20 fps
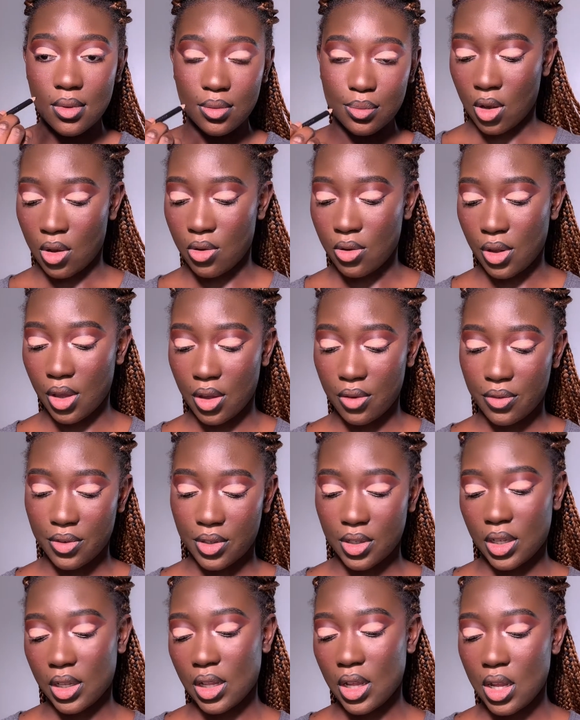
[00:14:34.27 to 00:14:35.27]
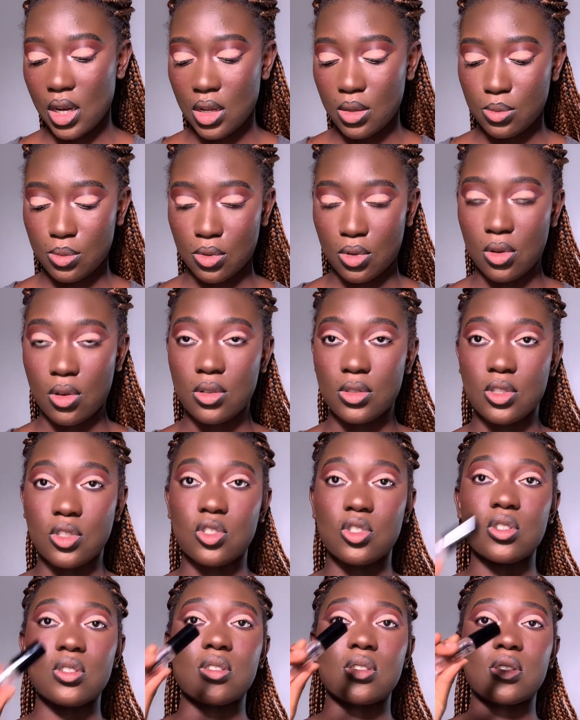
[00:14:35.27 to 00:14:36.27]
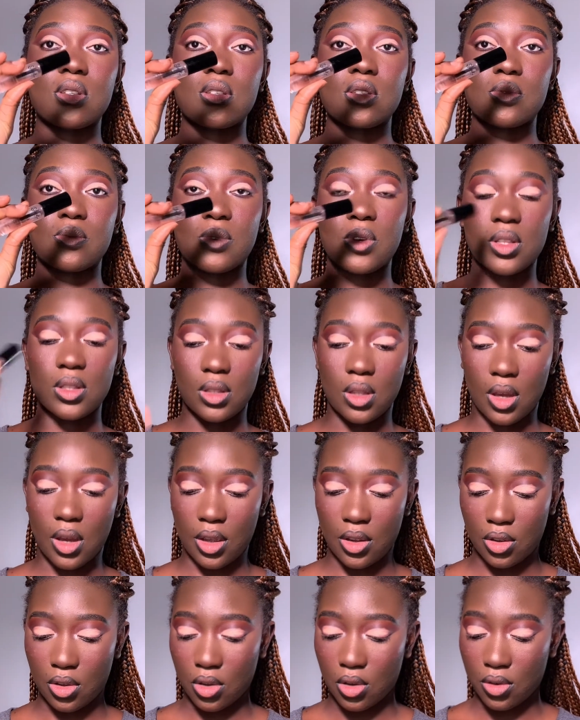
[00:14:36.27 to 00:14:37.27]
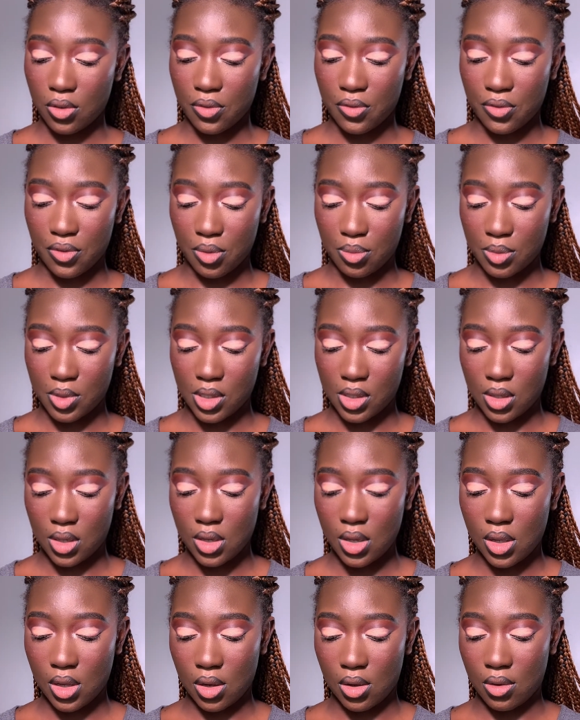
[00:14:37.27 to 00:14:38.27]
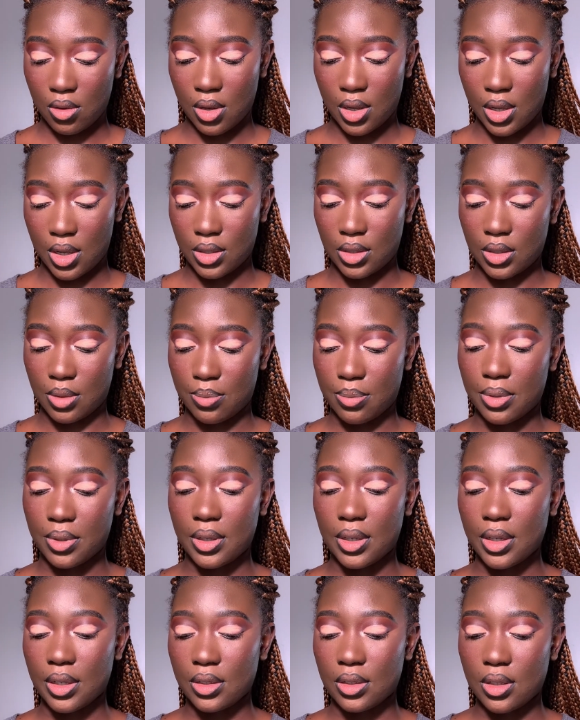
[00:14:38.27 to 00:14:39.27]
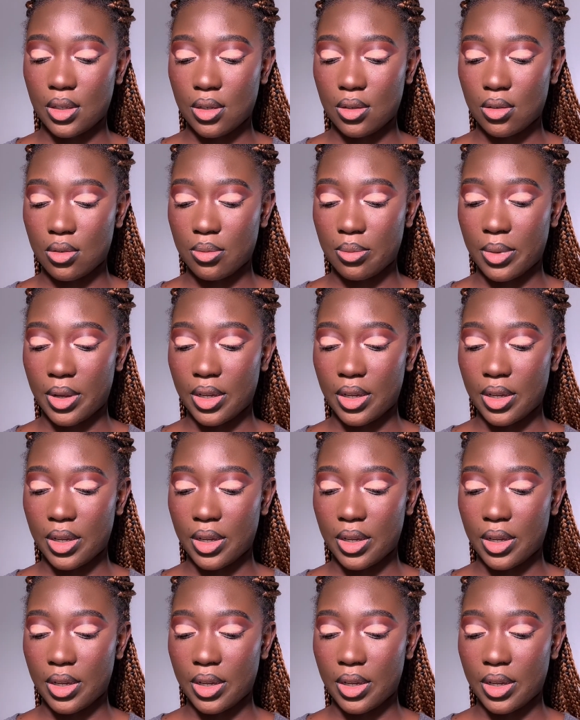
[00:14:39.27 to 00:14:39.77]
Okay, and for the curl lips, guys, it's just this one that I got from Sleek. I'll go ahead and apply that on my